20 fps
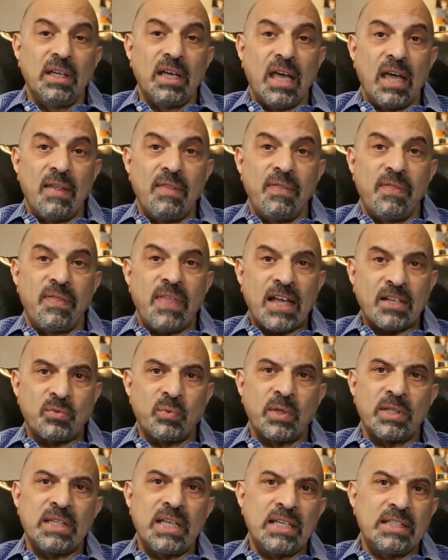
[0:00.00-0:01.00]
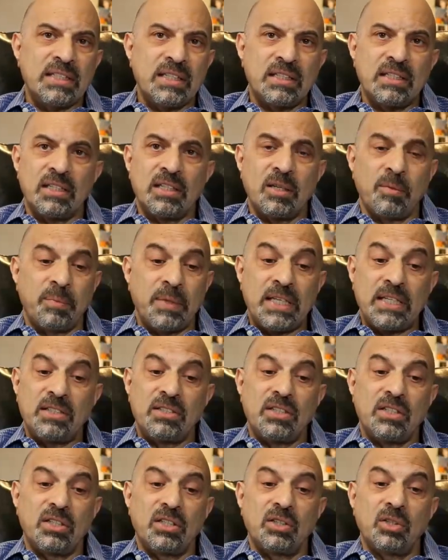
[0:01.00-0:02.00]
And that's what they did in the
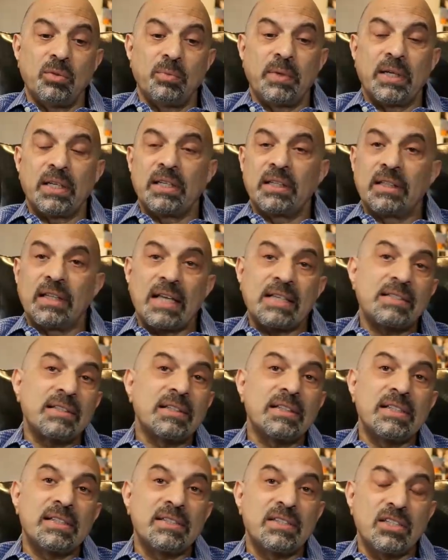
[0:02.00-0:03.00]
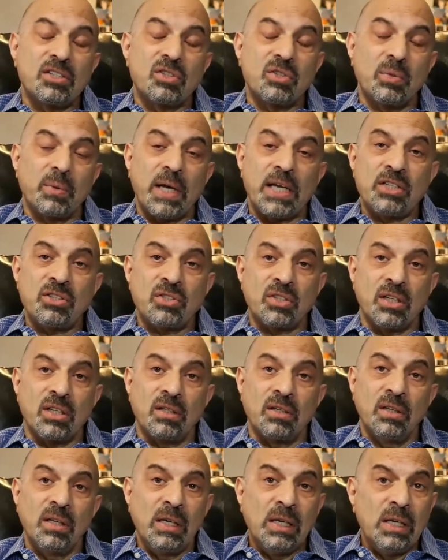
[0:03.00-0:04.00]
PCU, but in Leslie's situation,
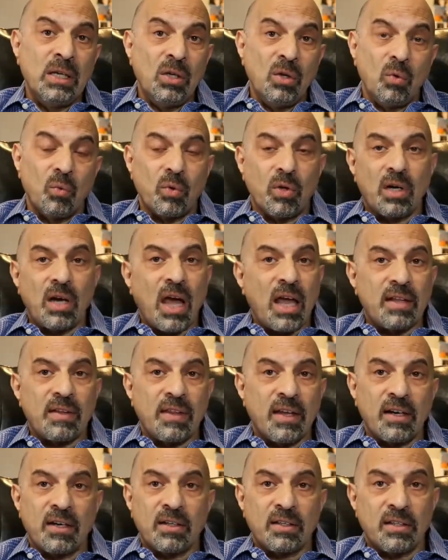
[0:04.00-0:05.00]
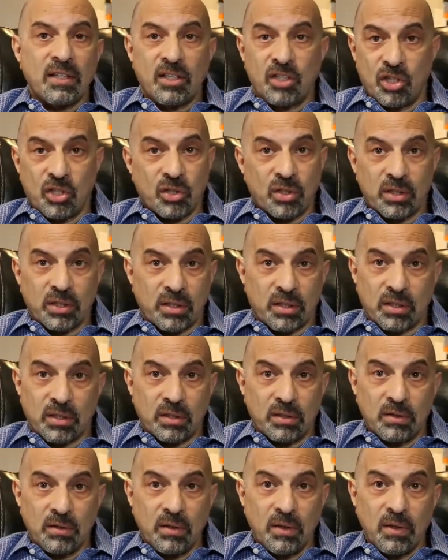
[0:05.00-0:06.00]
we're not there to cure
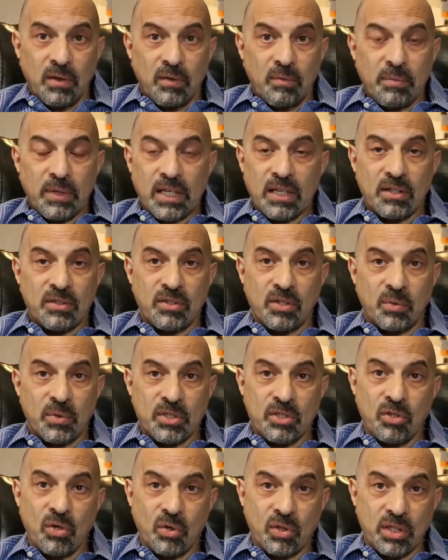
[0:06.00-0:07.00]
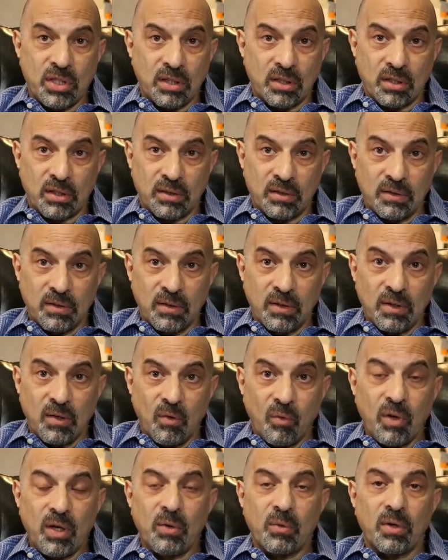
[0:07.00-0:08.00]
her, because there was no cure.
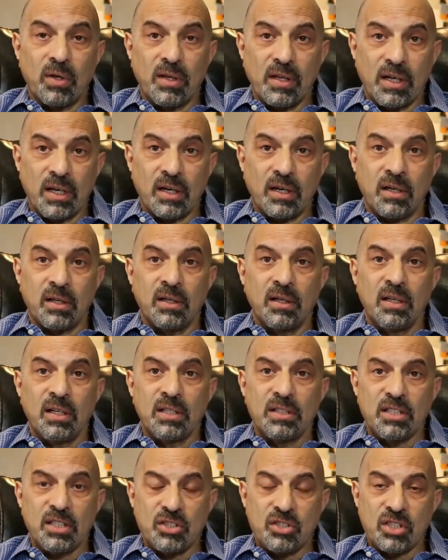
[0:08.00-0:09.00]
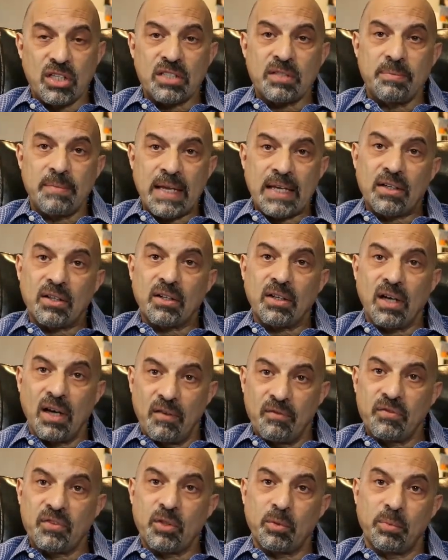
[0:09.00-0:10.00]
We were there to just make her
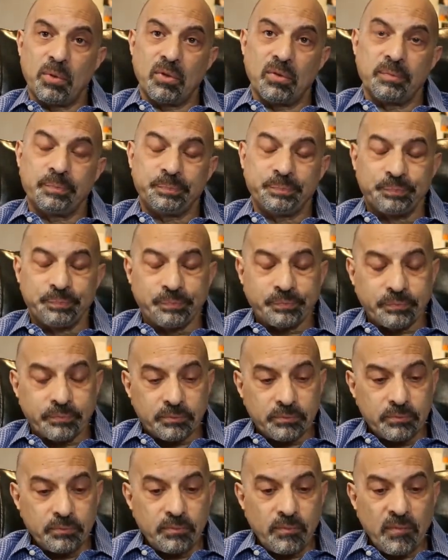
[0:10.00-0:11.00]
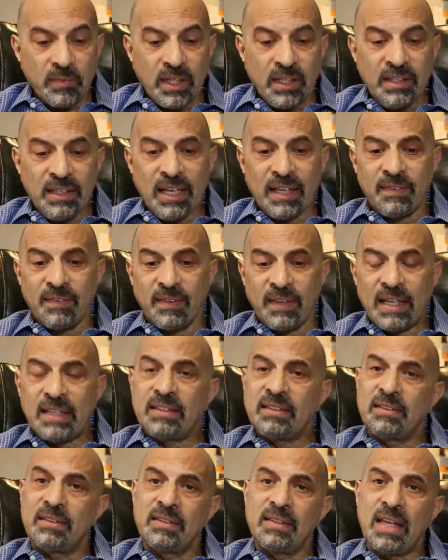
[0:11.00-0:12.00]
comfortable. Yet
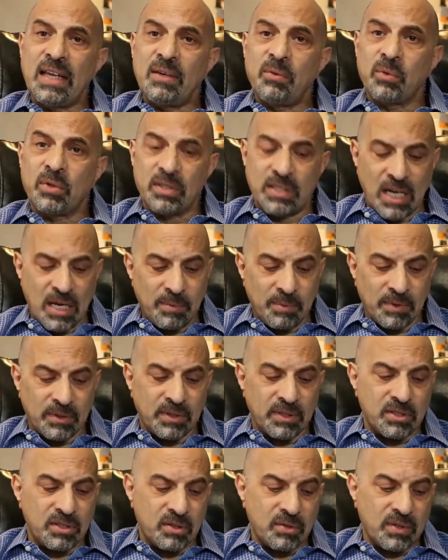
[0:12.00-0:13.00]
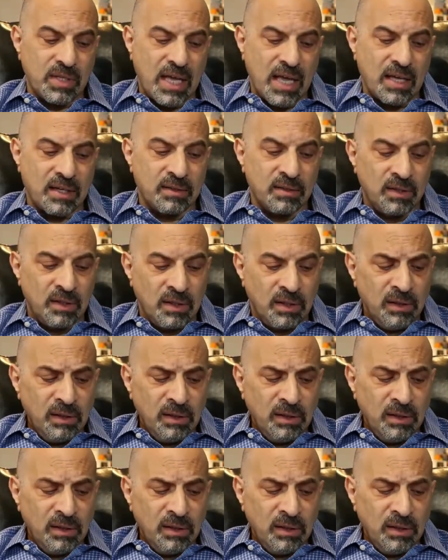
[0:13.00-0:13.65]
they weren't able to do that.